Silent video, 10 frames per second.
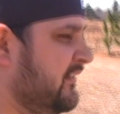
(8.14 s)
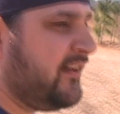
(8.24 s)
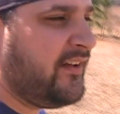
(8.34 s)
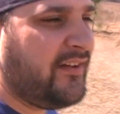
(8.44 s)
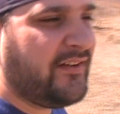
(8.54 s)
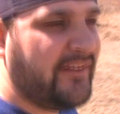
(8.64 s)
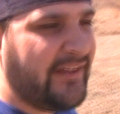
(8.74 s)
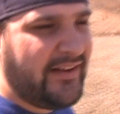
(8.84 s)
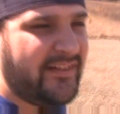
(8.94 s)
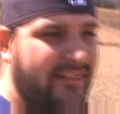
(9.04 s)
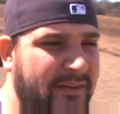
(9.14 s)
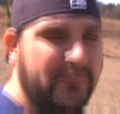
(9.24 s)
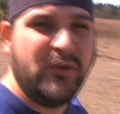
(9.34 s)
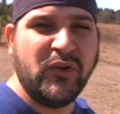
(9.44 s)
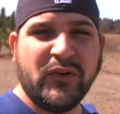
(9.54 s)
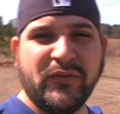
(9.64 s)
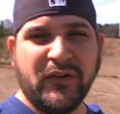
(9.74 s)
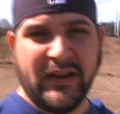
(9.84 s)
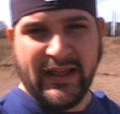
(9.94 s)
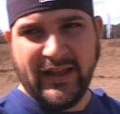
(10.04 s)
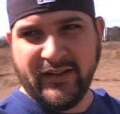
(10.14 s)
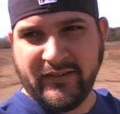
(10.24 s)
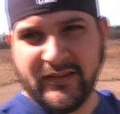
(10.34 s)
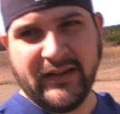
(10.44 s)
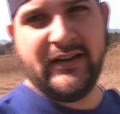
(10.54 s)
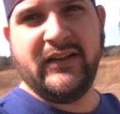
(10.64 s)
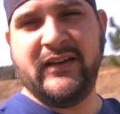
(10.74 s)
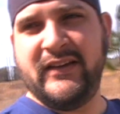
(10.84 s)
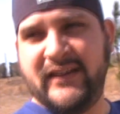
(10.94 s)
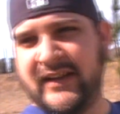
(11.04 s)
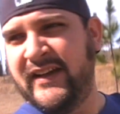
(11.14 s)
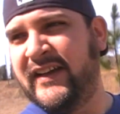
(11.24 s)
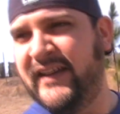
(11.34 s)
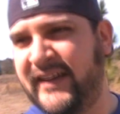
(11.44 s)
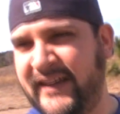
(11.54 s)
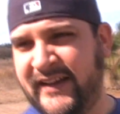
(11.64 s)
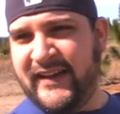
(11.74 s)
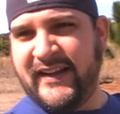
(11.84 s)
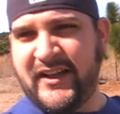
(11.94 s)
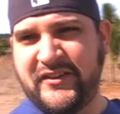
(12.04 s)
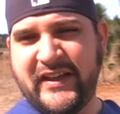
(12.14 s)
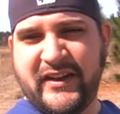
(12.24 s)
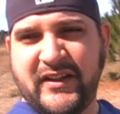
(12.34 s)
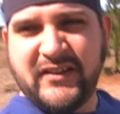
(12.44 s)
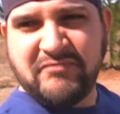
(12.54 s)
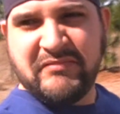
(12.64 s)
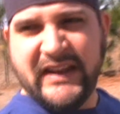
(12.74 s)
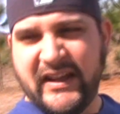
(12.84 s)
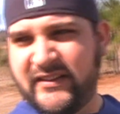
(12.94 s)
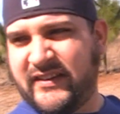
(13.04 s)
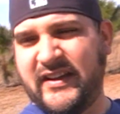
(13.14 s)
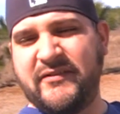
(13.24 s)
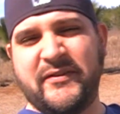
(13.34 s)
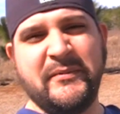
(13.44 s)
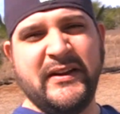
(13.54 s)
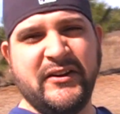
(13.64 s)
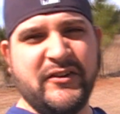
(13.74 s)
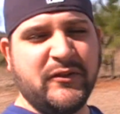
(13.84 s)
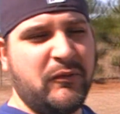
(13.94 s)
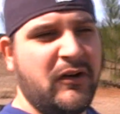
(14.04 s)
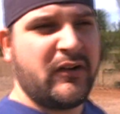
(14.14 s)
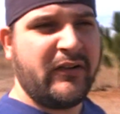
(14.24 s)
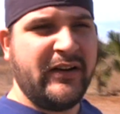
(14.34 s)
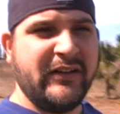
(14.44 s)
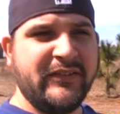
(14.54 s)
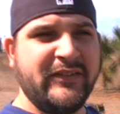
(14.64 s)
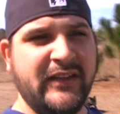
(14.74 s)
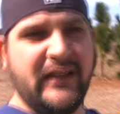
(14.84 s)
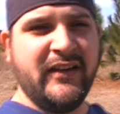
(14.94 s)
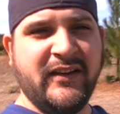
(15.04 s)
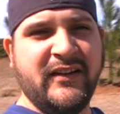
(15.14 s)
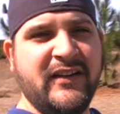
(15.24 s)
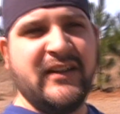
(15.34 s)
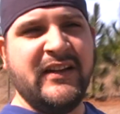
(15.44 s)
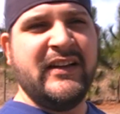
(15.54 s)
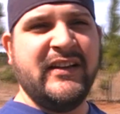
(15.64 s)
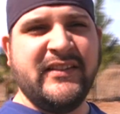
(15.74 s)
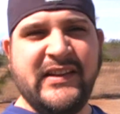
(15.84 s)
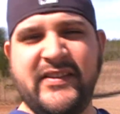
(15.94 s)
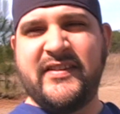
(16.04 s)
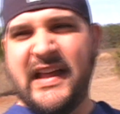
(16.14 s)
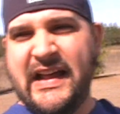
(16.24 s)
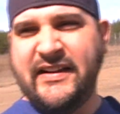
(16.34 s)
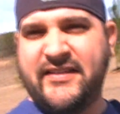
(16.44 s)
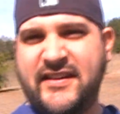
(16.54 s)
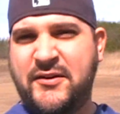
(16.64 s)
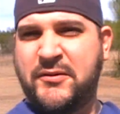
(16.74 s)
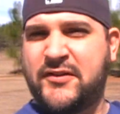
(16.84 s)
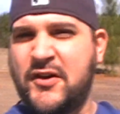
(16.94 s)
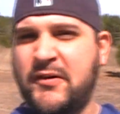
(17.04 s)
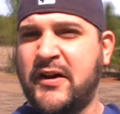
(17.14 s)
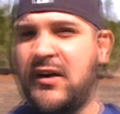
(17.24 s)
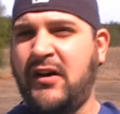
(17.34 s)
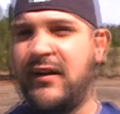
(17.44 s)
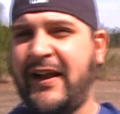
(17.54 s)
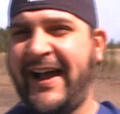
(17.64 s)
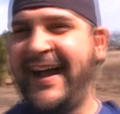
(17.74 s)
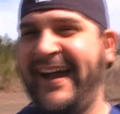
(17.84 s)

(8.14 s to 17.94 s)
Oh, it is a beautiful day outside. I just had to get outside for a minute just to walk around and see see the sights, see what's going on.